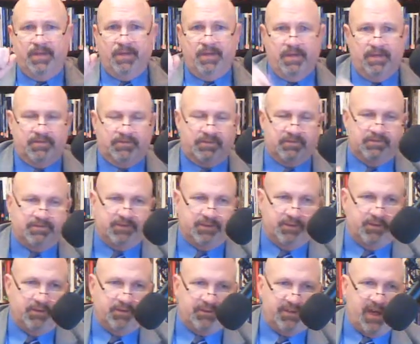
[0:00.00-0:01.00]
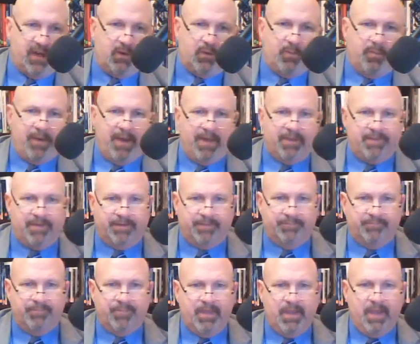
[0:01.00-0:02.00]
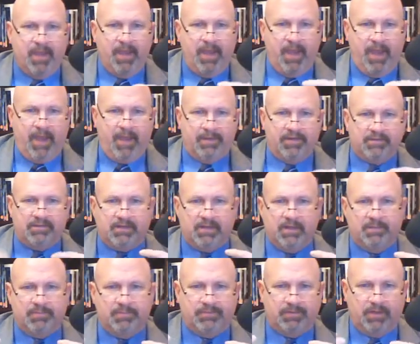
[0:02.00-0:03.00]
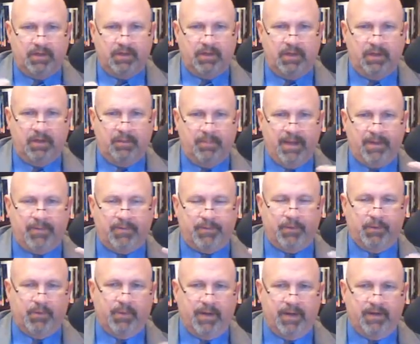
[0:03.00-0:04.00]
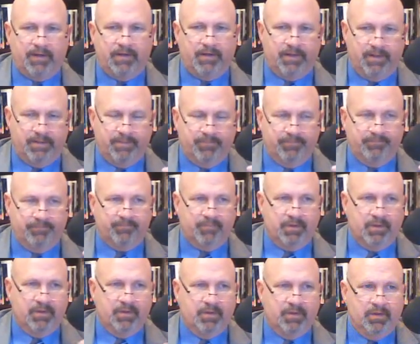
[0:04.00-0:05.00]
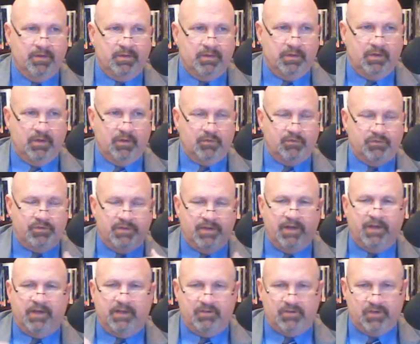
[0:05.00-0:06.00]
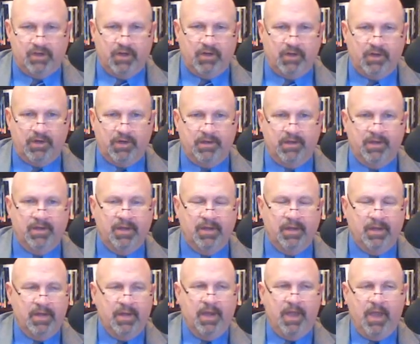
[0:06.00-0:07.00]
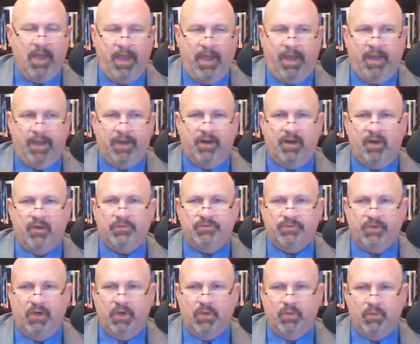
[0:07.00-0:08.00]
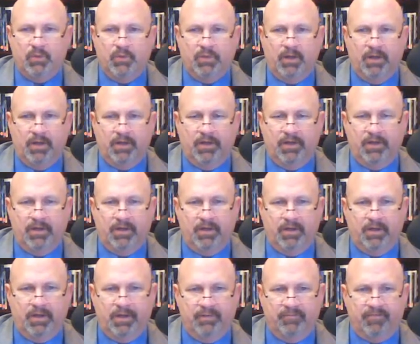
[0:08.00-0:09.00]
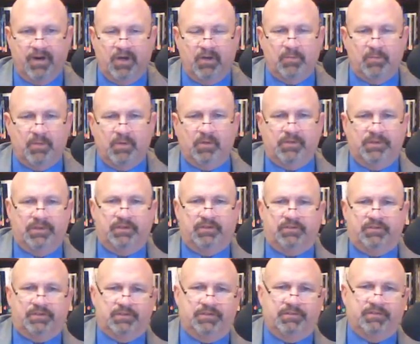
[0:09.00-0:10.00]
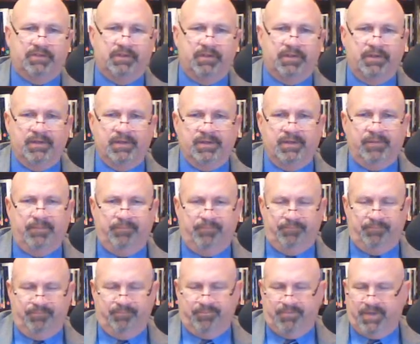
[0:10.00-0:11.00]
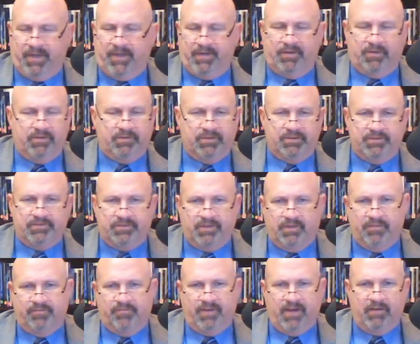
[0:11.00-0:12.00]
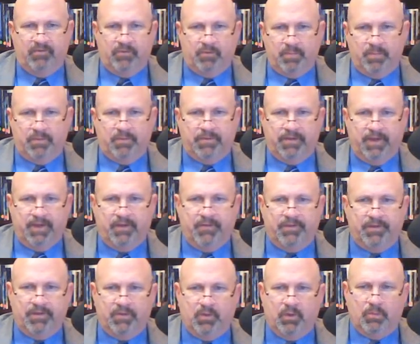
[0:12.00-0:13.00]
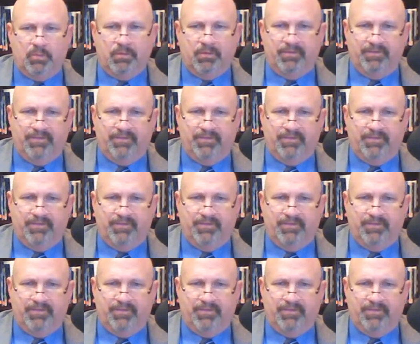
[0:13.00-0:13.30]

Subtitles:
is considered psychopathic. And this comes about through heredity, genetic sharing, and also environmental conditions that are just unfavorable to healthy normal